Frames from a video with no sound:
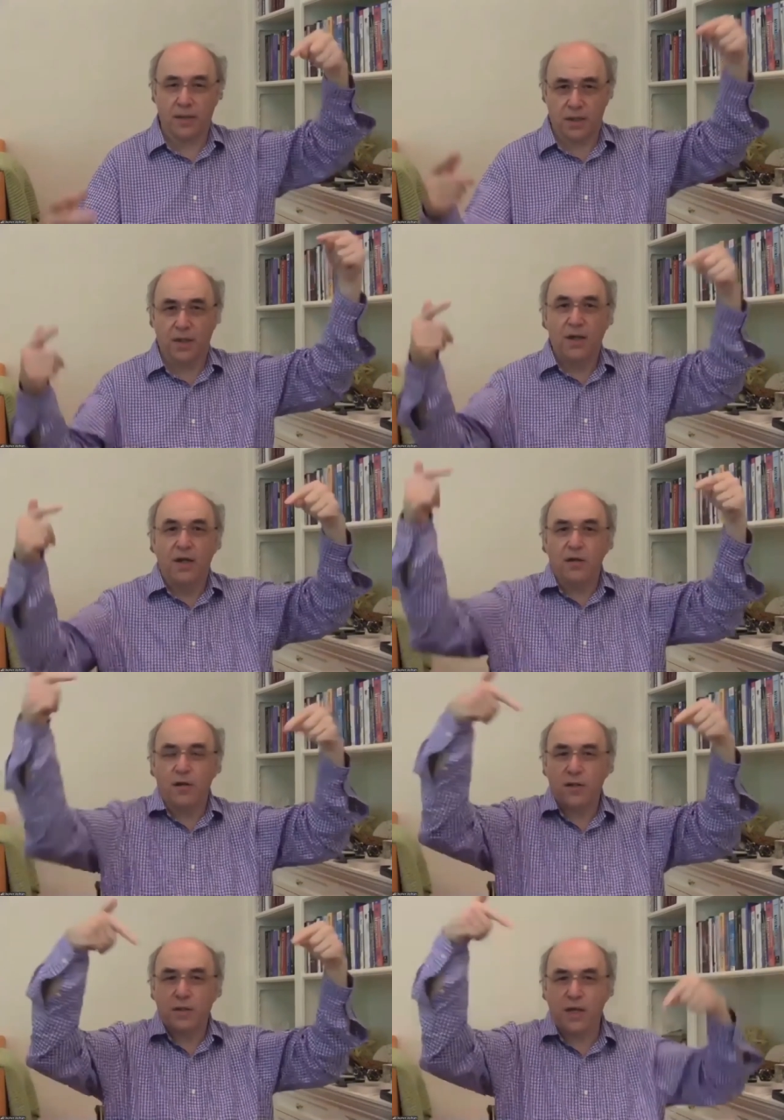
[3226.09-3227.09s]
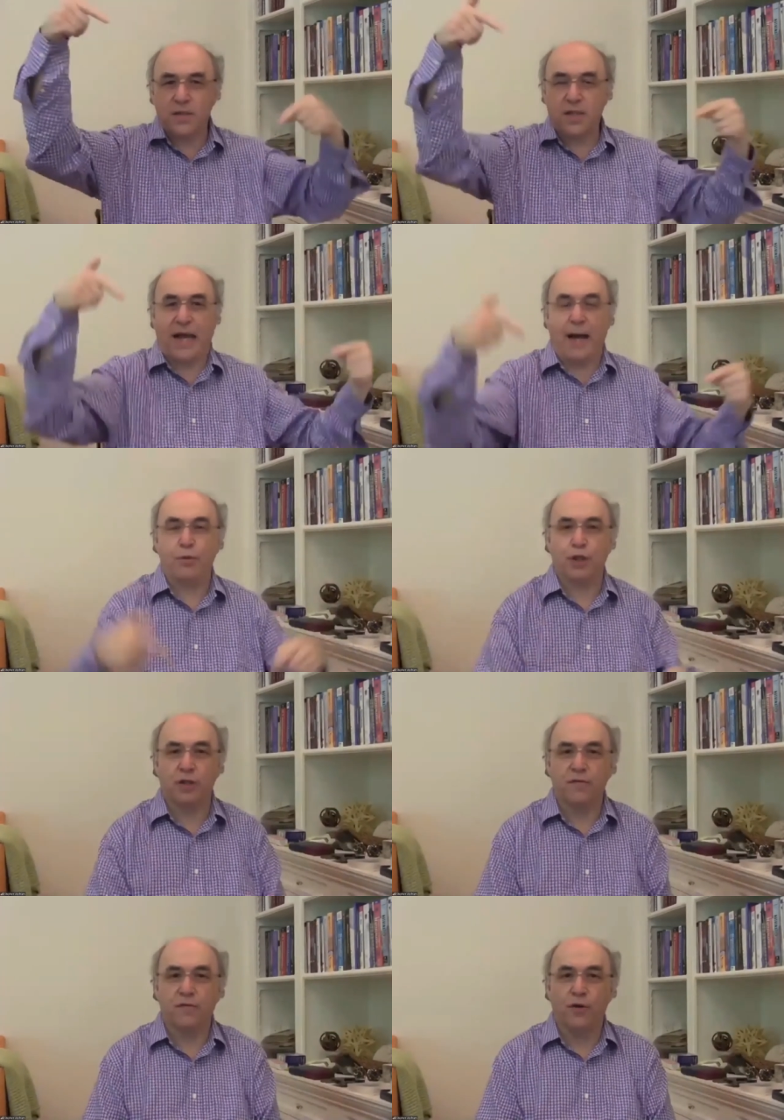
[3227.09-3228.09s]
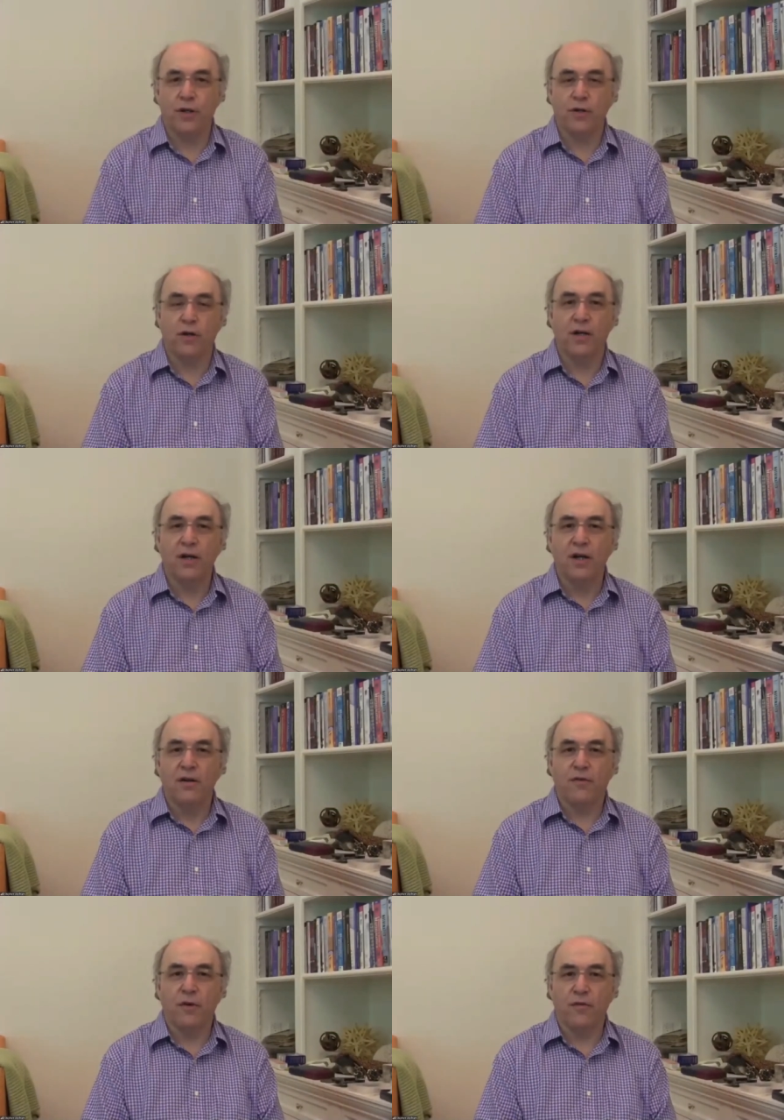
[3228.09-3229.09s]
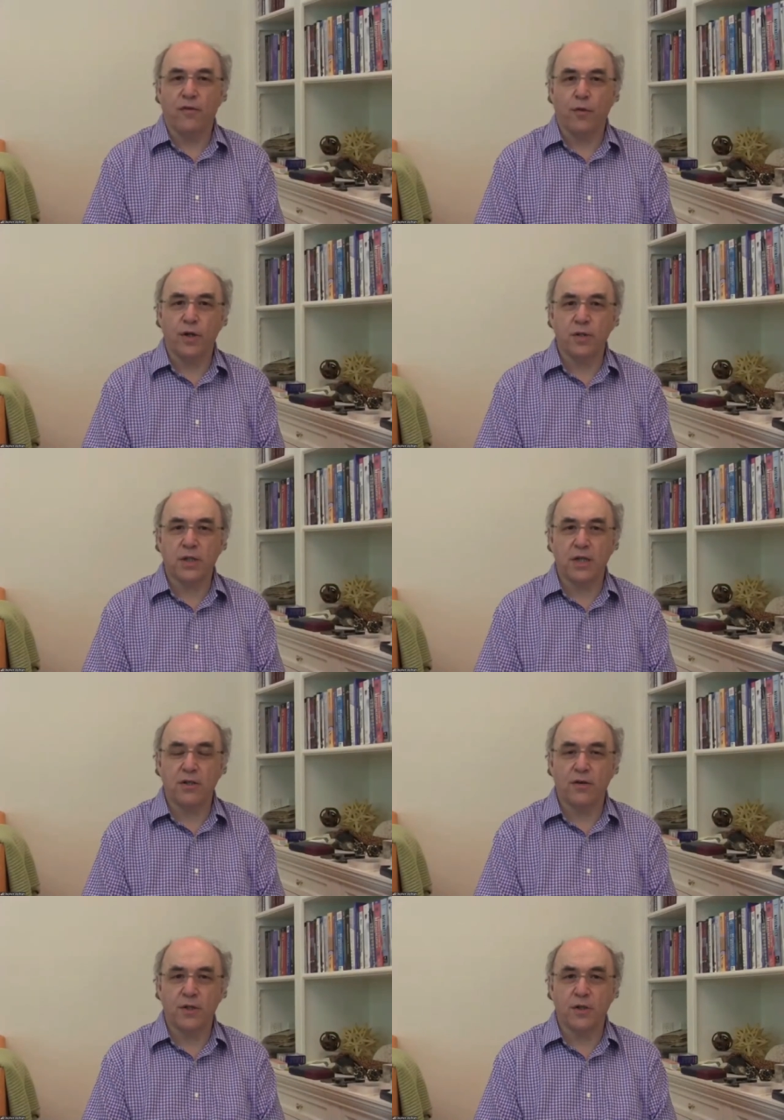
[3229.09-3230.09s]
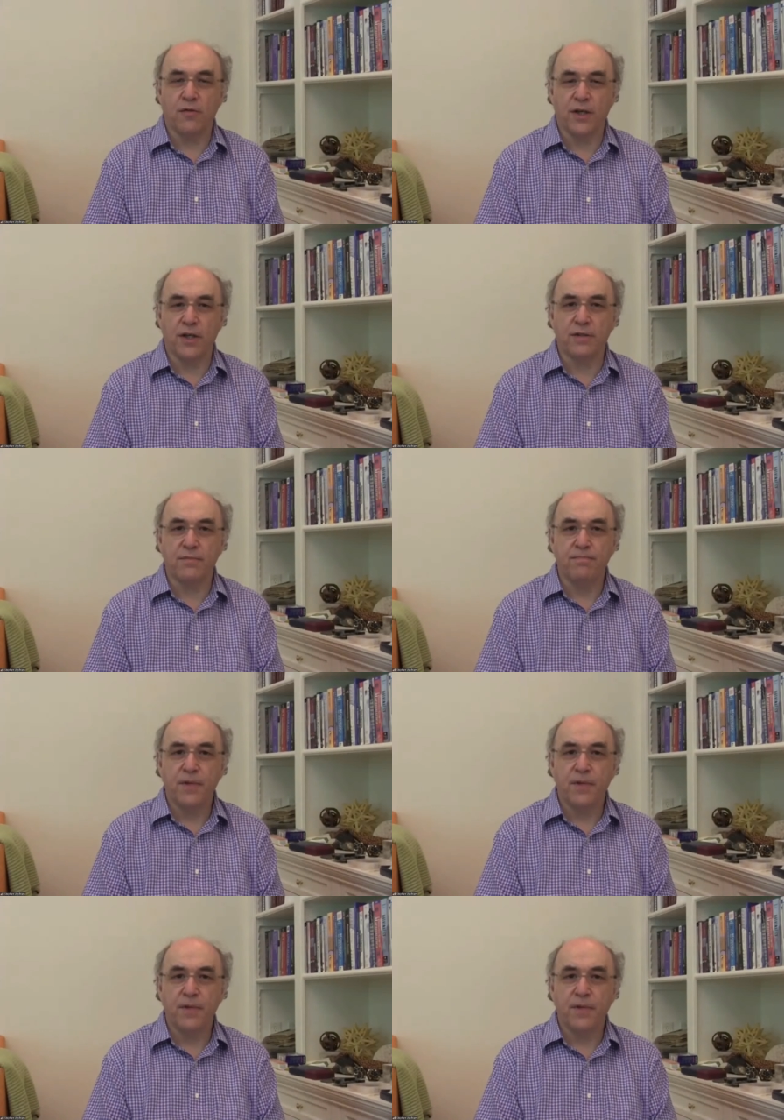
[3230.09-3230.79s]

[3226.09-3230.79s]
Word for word: It's a, you know, it's a caption for what you see in your visual field.